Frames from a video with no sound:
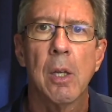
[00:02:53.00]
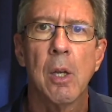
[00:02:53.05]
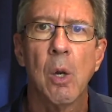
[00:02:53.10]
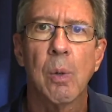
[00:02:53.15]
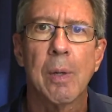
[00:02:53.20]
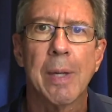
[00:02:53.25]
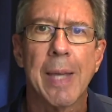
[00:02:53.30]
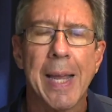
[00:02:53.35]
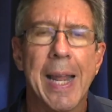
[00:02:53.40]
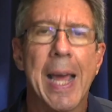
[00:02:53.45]

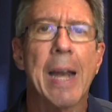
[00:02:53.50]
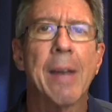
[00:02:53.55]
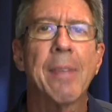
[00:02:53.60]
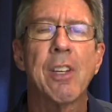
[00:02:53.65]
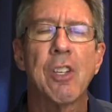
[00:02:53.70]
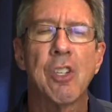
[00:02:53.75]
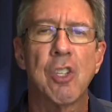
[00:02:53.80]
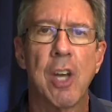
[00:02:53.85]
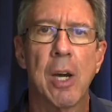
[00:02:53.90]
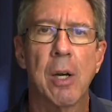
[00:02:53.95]
get out of
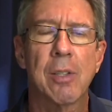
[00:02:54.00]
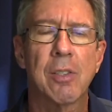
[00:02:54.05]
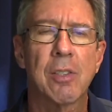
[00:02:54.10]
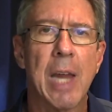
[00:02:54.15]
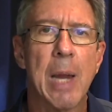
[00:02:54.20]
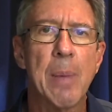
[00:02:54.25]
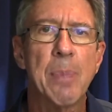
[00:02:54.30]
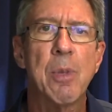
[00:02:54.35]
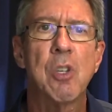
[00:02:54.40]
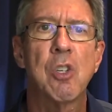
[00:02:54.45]
the chair,
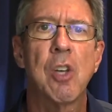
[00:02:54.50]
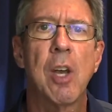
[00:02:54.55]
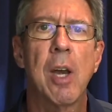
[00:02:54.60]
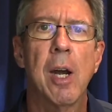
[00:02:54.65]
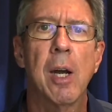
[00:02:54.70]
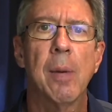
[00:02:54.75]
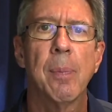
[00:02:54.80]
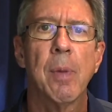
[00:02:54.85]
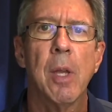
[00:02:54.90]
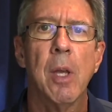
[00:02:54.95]
escape the
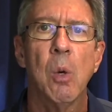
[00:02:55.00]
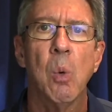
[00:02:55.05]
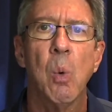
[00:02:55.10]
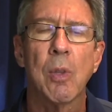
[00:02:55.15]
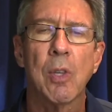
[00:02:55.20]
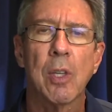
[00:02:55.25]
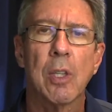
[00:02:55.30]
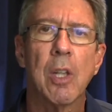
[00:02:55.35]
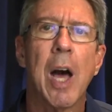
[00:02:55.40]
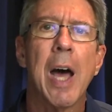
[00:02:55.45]
chair
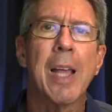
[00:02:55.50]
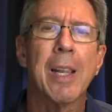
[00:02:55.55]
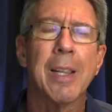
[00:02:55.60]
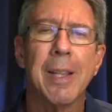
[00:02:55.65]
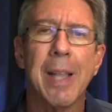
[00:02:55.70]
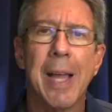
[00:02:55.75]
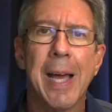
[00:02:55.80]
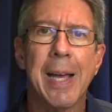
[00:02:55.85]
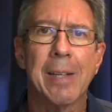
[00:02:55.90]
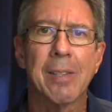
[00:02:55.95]
with a lot
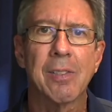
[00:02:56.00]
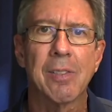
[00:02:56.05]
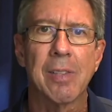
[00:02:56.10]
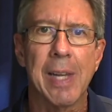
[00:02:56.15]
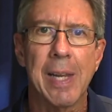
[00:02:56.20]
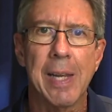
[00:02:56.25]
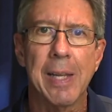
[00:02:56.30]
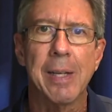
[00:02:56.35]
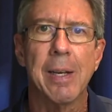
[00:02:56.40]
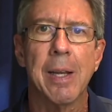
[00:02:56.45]
less
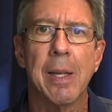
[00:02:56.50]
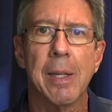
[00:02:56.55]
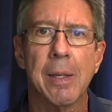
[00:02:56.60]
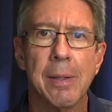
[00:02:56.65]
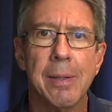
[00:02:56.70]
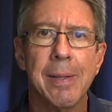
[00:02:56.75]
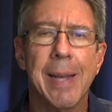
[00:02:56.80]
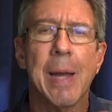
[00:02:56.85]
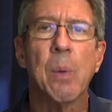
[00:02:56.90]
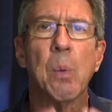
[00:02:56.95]
in
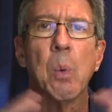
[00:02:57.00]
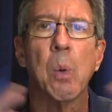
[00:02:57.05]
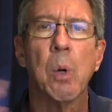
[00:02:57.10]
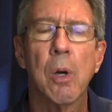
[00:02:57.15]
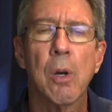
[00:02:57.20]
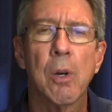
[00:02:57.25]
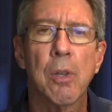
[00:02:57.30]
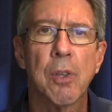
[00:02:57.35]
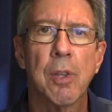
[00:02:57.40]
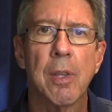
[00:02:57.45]
net
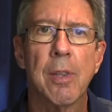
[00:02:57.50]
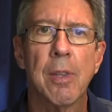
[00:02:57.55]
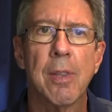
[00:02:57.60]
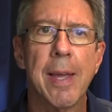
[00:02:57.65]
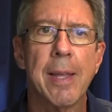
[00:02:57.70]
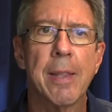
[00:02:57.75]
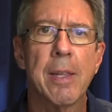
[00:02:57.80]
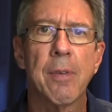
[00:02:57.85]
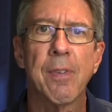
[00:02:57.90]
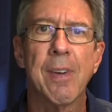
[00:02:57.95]
worth
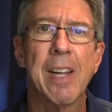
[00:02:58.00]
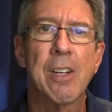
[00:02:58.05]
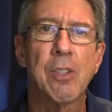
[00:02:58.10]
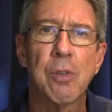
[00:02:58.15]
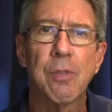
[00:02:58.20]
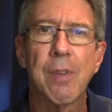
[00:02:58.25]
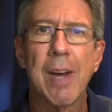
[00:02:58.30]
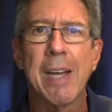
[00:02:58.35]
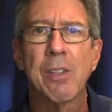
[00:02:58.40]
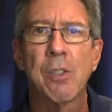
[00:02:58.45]
than their financial
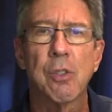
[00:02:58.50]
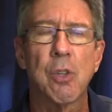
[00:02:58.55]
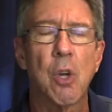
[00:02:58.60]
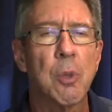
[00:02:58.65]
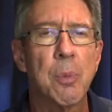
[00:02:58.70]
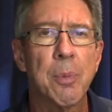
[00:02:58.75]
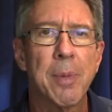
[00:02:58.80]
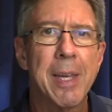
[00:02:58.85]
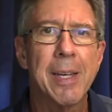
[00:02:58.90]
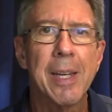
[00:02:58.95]
advisor told
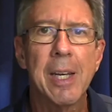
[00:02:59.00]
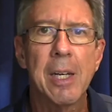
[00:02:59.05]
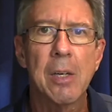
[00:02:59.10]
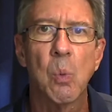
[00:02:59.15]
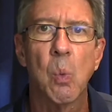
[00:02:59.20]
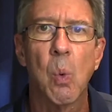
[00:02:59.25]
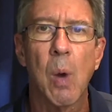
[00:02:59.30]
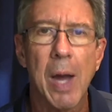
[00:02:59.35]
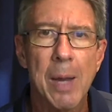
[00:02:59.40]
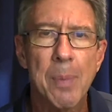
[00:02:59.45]
them they needed.
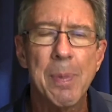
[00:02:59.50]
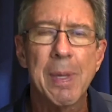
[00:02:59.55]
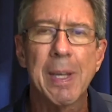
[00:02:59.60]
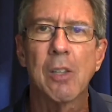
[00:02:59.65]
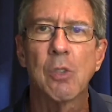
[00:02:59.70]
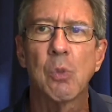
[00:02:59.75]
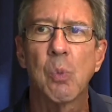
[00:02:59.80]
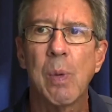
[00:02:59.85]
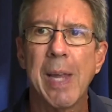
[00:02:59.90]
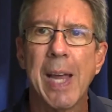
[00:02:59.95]
Why?
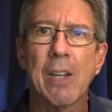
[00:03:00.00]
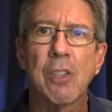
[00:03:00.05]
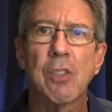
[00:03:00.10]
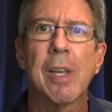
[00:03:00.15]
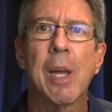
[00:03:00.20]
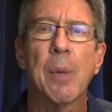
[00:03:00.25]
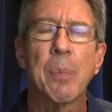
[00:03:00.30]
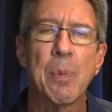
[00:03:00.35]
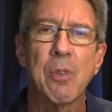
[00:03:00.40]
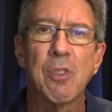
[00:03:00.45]
Because we actually
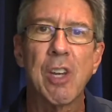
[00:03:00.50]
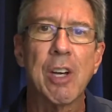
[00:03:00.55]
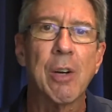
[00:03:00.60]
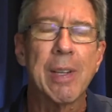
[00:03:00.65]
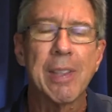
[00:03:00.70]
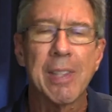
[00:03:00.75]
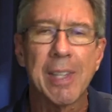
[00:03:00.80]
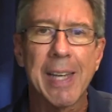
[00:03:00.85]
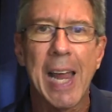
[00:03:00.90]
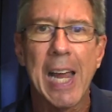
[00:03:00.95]
help them
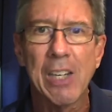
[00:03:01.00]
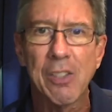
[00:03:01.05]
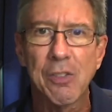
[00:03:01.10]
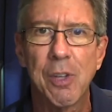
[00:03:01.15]
generate the cash flow.